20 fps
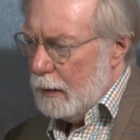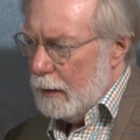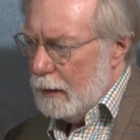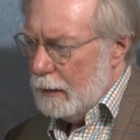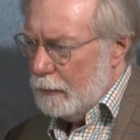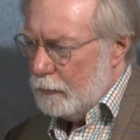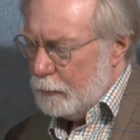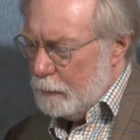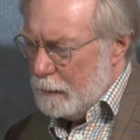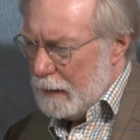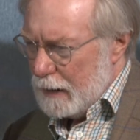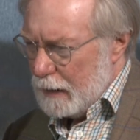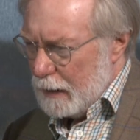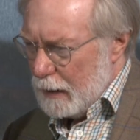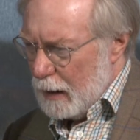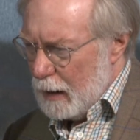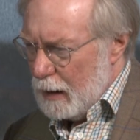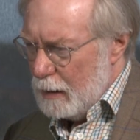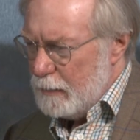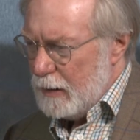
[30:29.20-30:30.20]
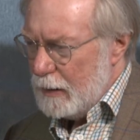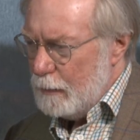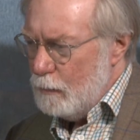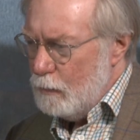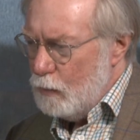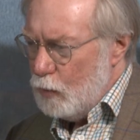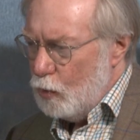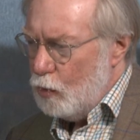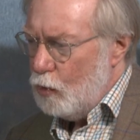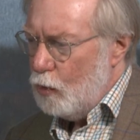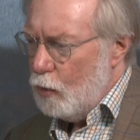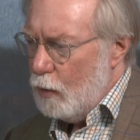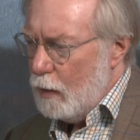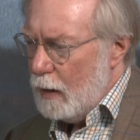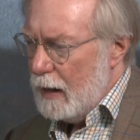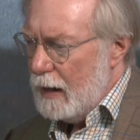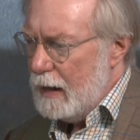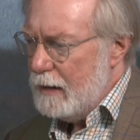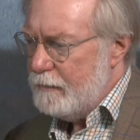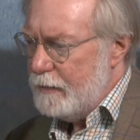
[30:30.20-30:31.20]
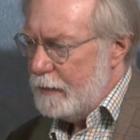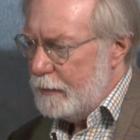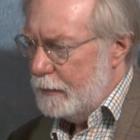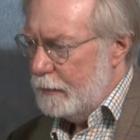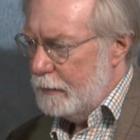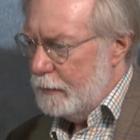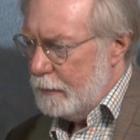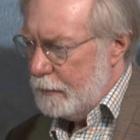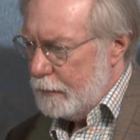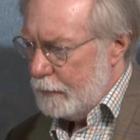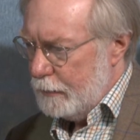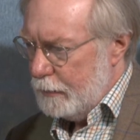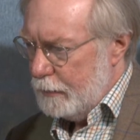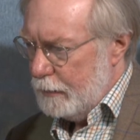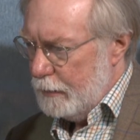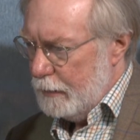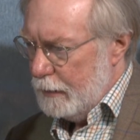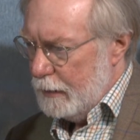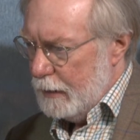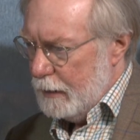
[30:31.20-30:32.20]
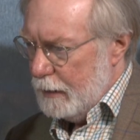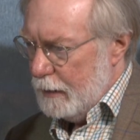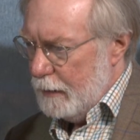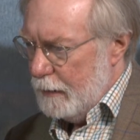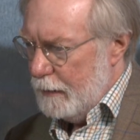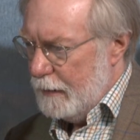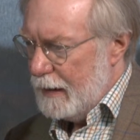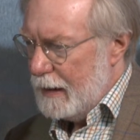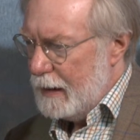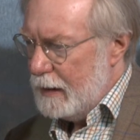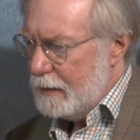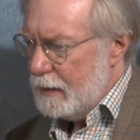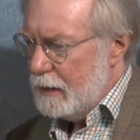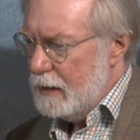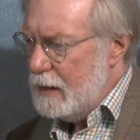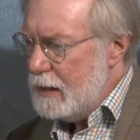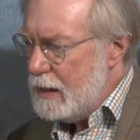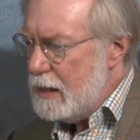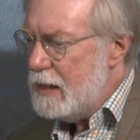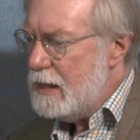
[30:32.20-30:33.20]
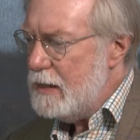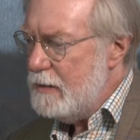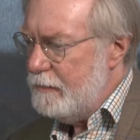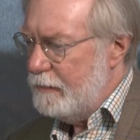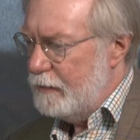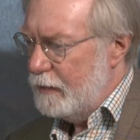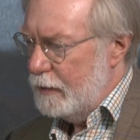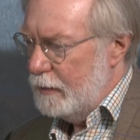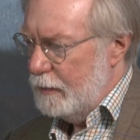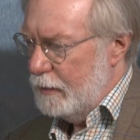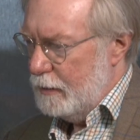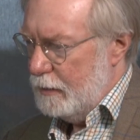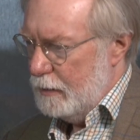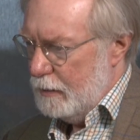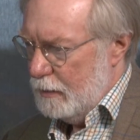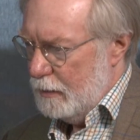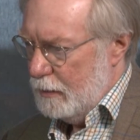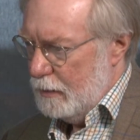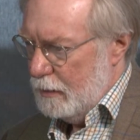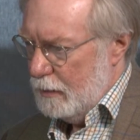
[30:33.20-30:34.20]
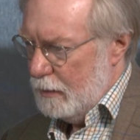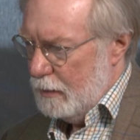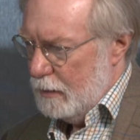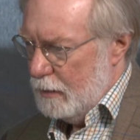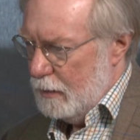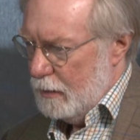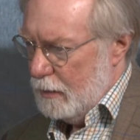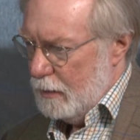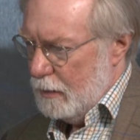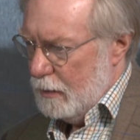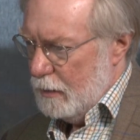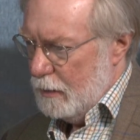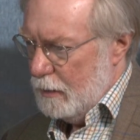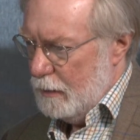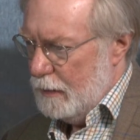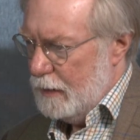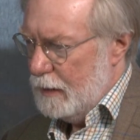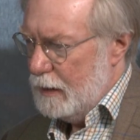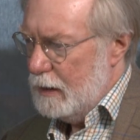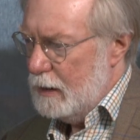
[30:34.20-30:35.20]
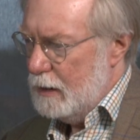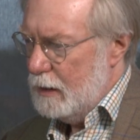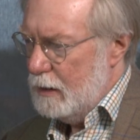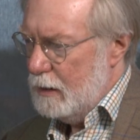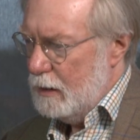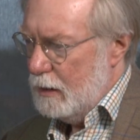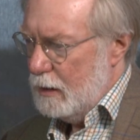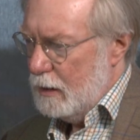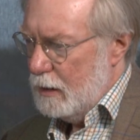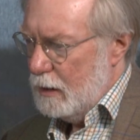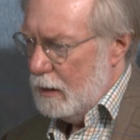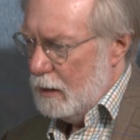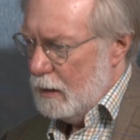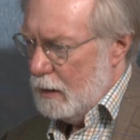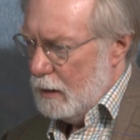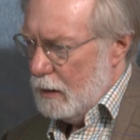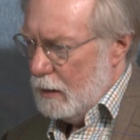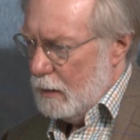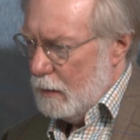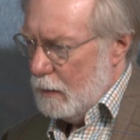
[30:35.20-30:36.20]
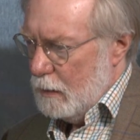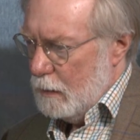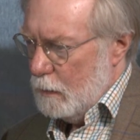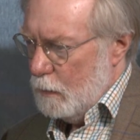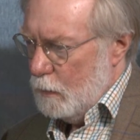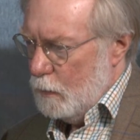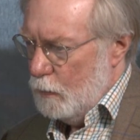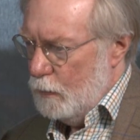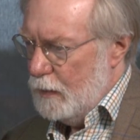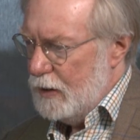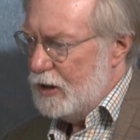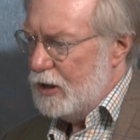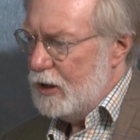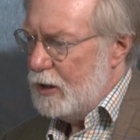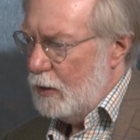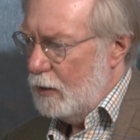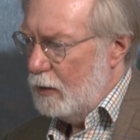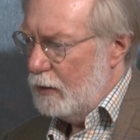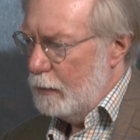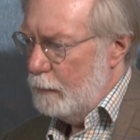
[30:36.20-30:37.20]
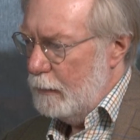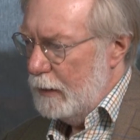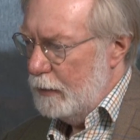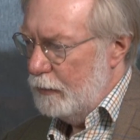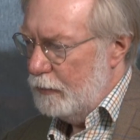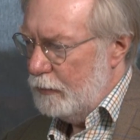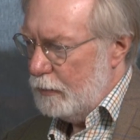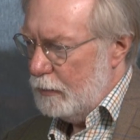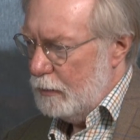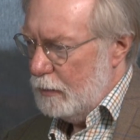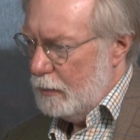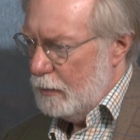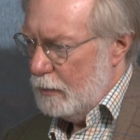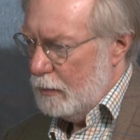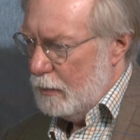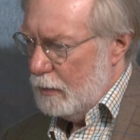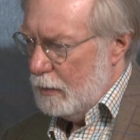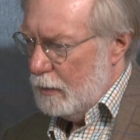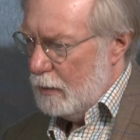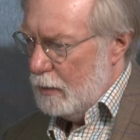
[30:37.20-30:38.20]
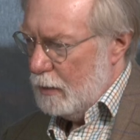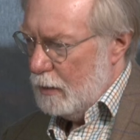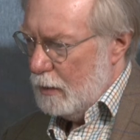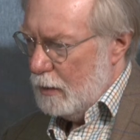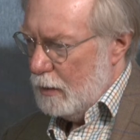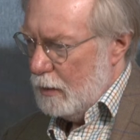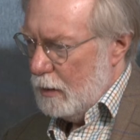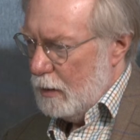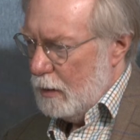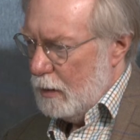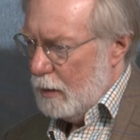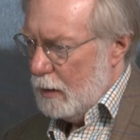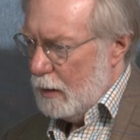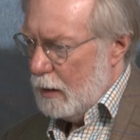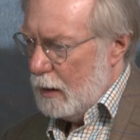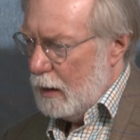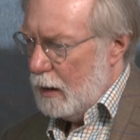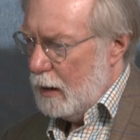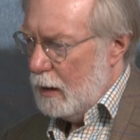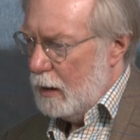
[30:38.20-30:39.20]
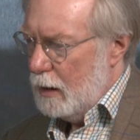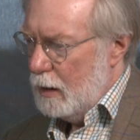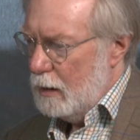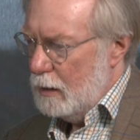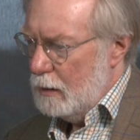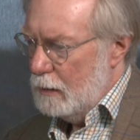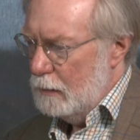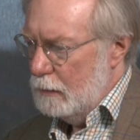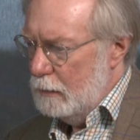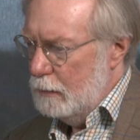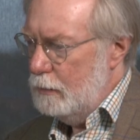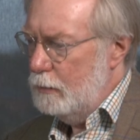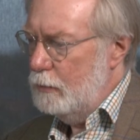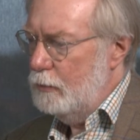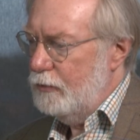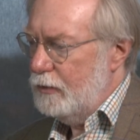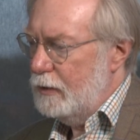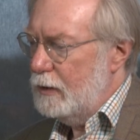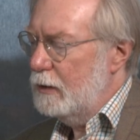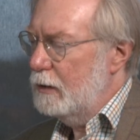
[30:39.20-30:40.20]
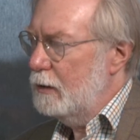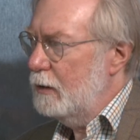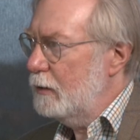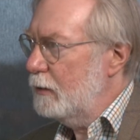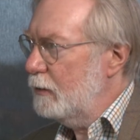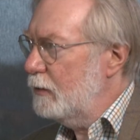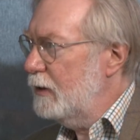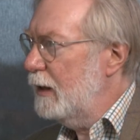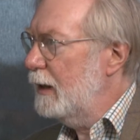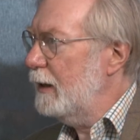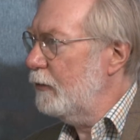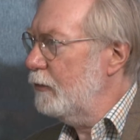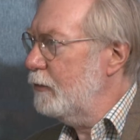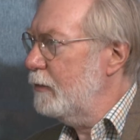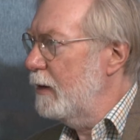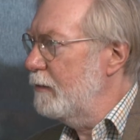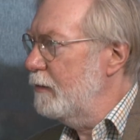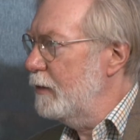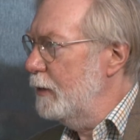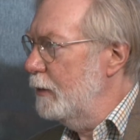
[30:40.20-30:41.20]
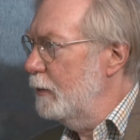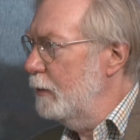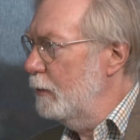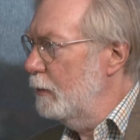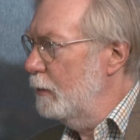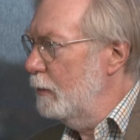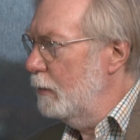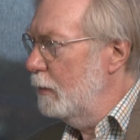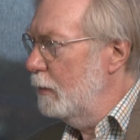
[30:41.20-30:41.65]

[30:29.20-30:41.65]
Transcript: It's becoming more evident that even the rich economies are losing a lot of tax revenue